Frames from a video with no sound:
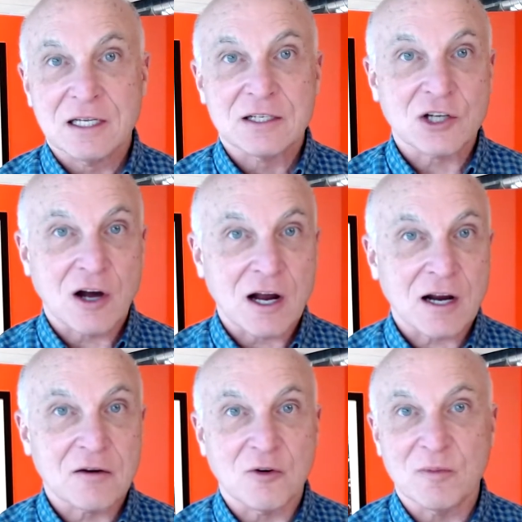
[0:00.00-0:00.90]
talk
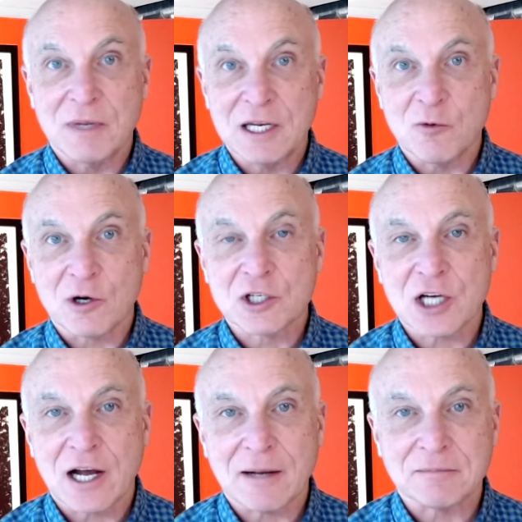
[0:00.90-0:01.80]
or mini
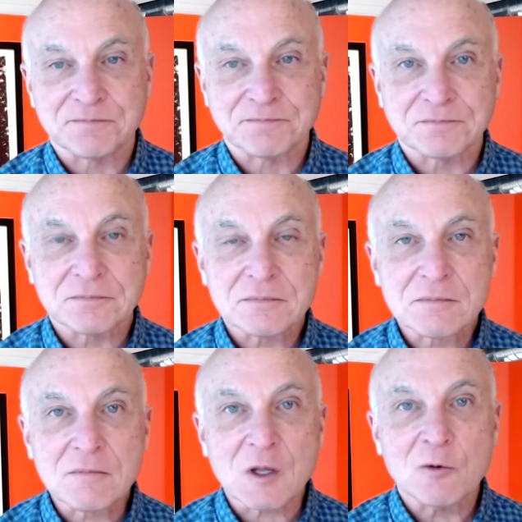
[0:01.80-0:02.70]
workshop.
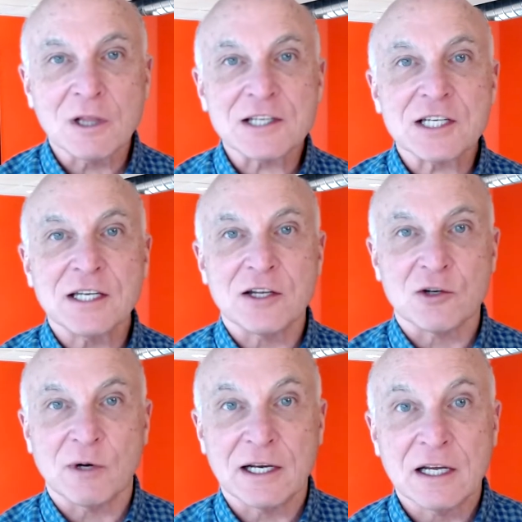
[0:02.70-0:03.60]
Well, let's get
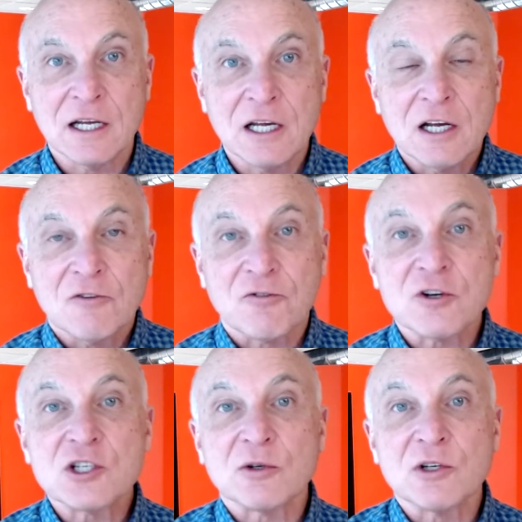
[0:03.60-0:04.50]
into it.
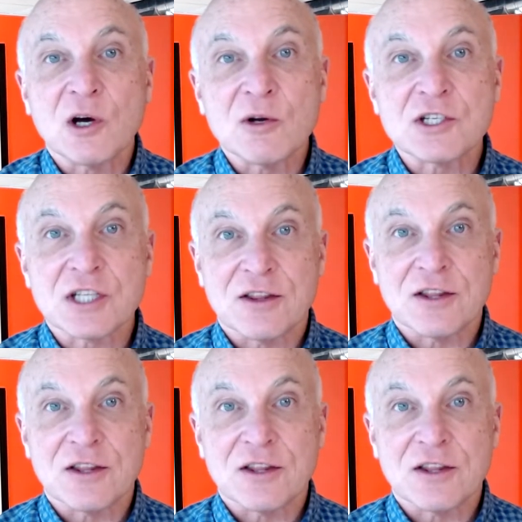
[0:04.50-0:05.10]
First, you'll notice that